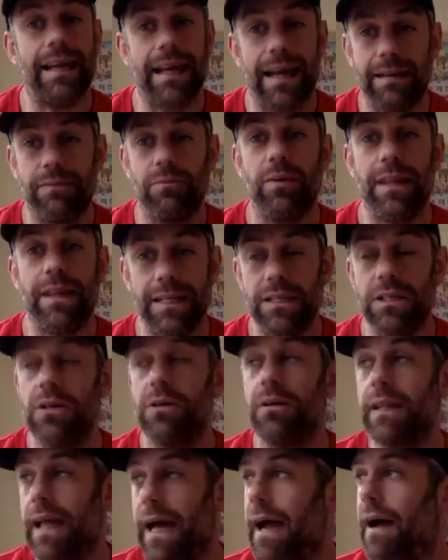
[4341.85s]
and within
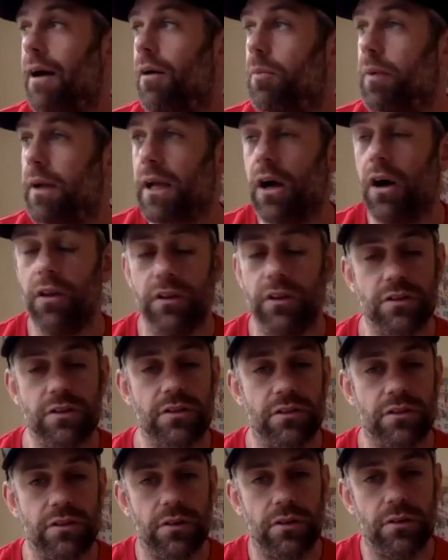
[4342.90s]
doing that helping others
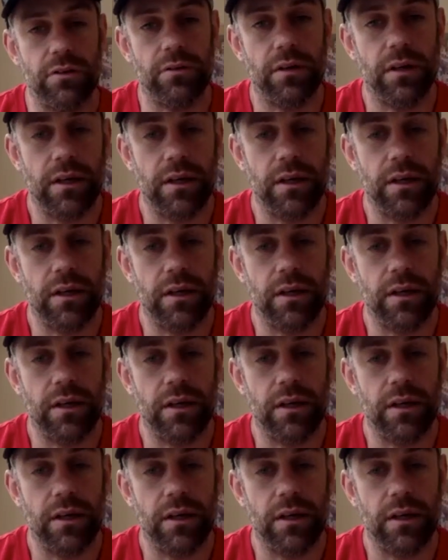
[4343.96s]
to do